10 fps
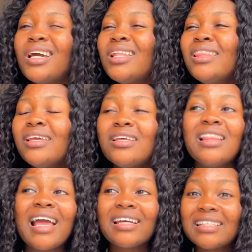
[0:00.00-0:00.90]

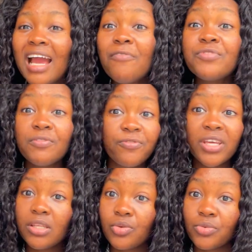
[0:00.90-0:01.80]
like they have
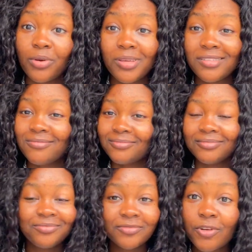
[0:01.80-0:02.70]
different names for it.